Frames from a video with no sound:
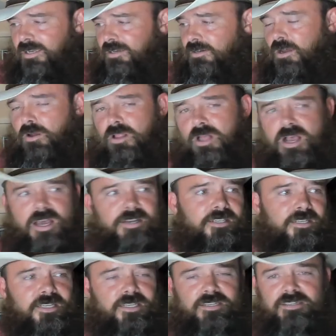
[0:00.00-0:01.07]
getting all hot and you
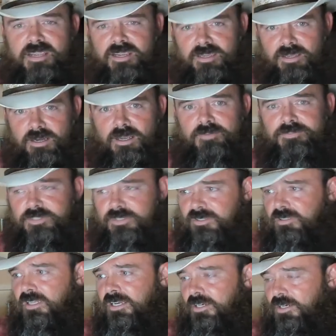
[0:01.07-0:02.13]
need to take it off just
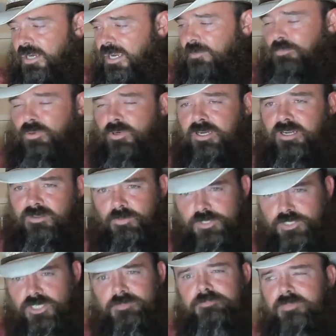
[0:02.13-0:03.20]
to let your head breathe,
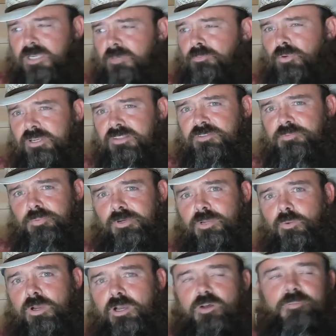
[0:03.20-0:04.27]
which it it breathes pretty
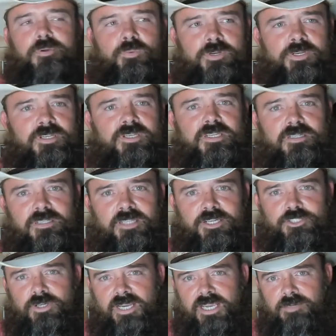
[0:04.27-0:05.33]
well, but when you need to
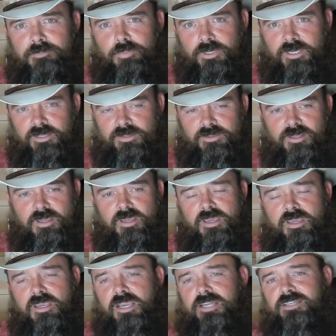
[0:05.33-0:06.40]
let your head breathe
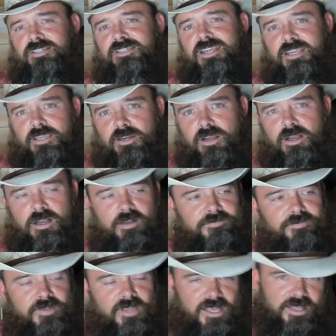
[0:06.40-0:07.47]
and you take it
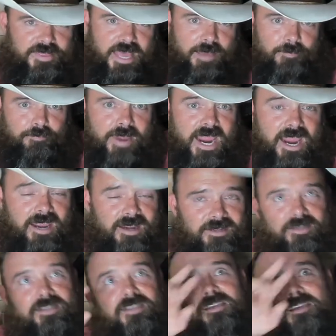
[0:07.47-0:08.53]
off, that
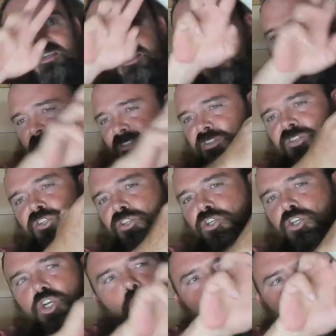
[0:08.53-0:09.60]
band gets
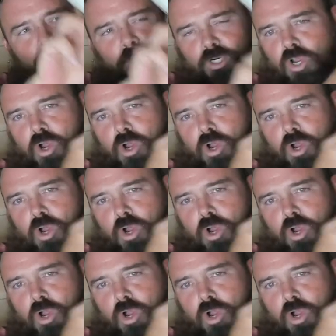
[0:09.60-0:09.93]
super